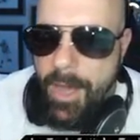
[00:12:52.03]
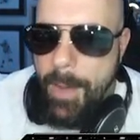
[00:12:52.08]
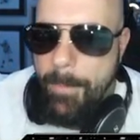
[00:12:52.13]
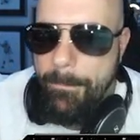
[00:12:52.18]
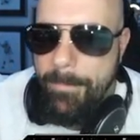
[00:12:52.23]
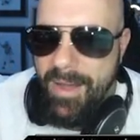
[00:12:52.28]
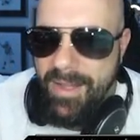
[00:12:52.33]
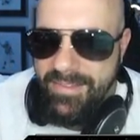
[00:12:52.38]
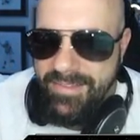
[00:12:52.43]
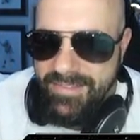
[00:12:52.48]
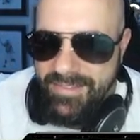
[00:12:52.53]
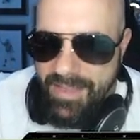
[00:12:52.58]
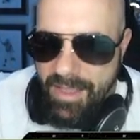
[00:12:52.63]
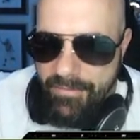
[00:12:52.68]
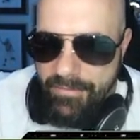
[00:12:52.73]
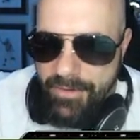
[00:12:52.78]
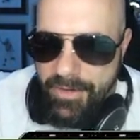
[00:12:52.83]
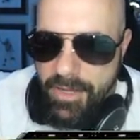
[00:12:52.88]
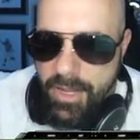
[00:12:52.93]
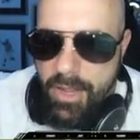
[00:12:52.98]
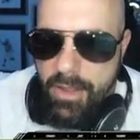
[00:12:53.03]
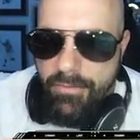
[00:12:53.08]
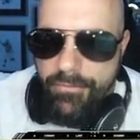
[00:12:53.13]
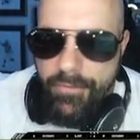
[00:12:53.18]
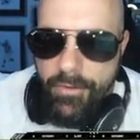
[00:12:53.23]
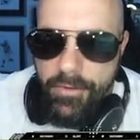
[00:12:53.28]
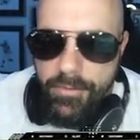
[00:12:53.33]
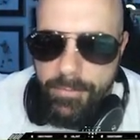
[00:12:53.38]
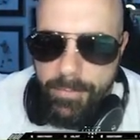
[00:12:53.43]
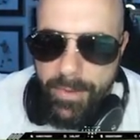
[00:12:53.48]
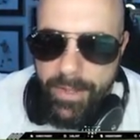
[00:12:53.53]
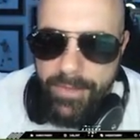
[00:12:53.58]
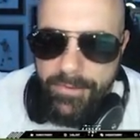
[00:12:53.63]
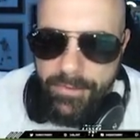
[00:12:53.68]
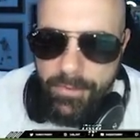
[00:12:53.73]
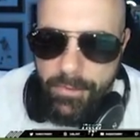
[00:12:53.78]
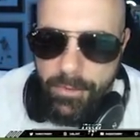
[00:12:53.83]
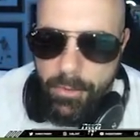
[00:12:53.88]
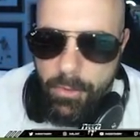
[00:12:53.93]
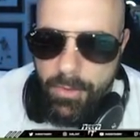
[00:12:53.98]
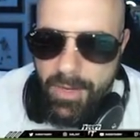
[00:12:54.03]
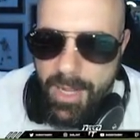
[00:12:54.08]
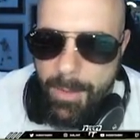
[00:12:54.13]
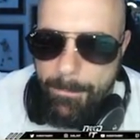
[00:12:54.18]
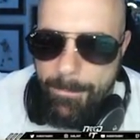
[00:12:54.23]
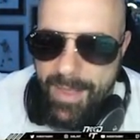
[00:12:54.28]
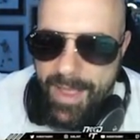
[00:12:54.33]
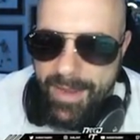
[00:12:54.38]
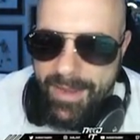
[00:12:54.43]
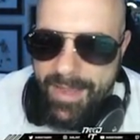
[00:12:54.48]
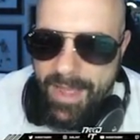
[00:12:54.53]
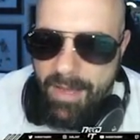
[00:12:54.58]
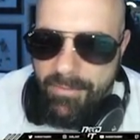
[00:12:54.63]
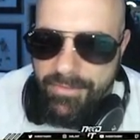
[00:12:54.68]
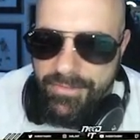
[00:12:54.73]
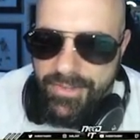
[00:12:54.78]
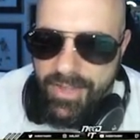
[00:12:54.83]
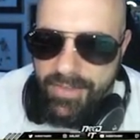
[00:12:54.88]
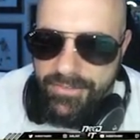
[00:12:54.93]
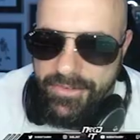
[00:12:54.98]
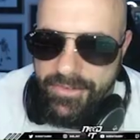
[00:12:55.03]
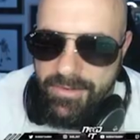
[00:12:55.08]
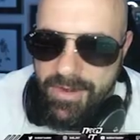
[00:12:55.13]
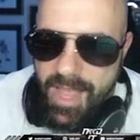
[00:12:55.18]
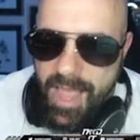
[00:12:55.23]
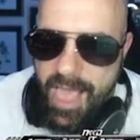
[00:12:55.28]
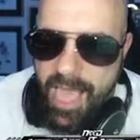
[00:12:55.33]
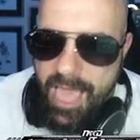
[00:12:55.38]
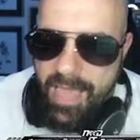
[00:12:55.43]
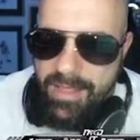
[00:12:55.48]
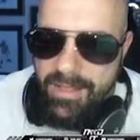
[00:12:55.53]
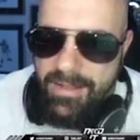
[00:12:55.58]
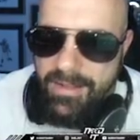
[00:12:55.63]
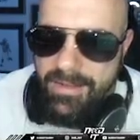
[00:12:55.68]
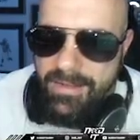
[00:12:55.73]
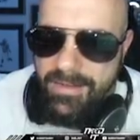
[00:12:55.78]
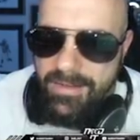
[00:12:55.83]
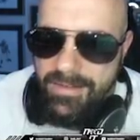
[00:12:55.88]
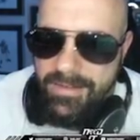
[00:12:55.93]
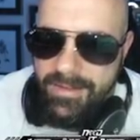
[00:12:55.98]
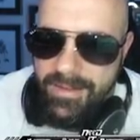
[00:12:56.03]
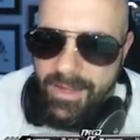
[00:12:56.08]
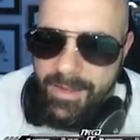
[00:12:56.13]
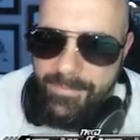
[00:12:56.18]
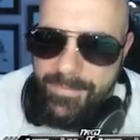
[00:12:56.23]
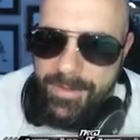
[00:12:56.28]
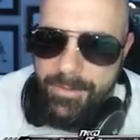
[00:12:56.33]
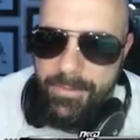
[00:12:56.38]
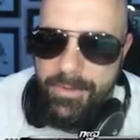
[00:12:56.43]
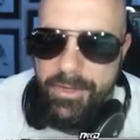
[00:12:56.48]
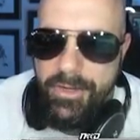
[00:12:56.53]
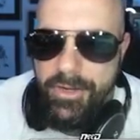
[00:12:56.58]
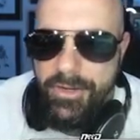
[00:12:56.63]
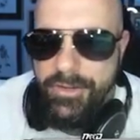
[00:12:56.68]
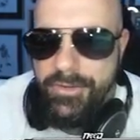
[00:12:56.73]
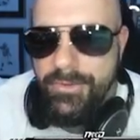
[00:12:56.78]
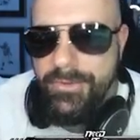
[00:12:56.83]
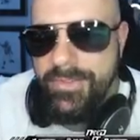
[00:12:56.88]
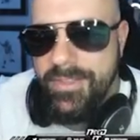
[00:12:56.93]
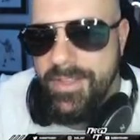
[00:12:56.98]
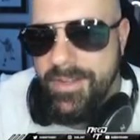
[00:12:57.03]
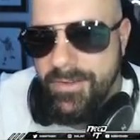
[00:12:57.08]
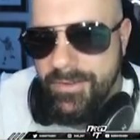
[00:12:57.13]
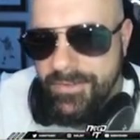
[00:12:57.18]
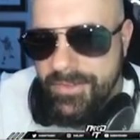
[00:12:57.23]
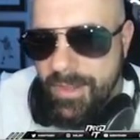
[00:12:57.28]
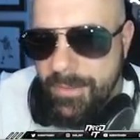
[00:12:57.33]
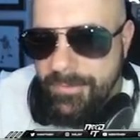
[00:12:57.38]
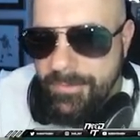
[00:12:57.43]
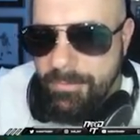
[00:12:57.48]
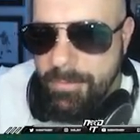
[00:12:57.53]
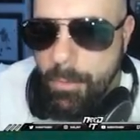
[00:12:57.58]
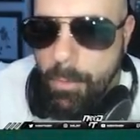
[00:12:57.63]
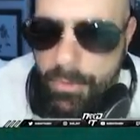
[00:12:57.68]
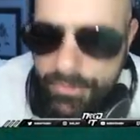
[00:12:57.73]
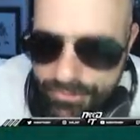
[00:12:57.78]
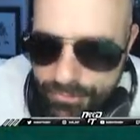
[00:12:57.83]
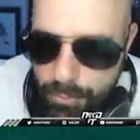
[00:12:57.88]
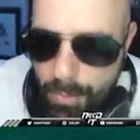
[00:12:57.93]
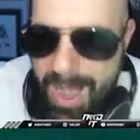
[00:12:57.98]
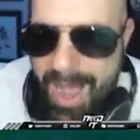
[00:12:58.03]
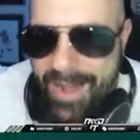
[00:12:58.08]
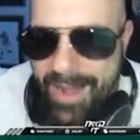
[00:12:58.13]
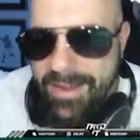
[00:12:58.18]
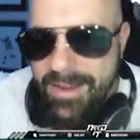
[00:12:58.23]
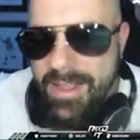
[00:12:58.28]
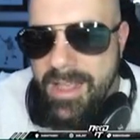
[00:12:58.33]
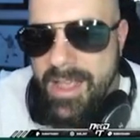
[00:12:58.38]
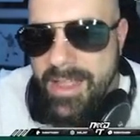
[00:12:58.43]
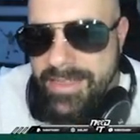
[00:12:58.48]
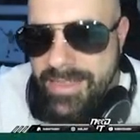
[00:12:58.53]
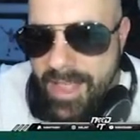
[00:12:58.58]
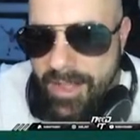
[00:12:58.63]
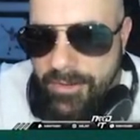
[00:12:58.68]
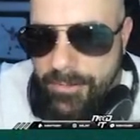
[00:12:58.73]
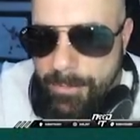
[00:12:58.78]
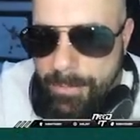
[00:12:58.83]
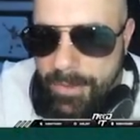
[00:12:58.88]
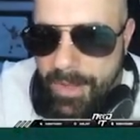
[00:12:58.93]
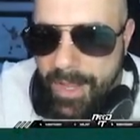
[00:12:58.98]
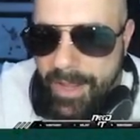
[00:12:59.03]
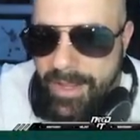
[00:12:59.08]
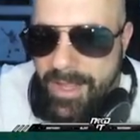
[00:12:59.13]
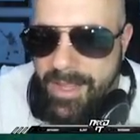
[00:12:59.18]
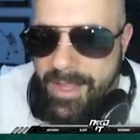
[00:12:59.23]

up by seven. First play is gonna go come back. Calvin Johnson. Eh, I mean, we could have used the interception, but we'll swat it. Next play,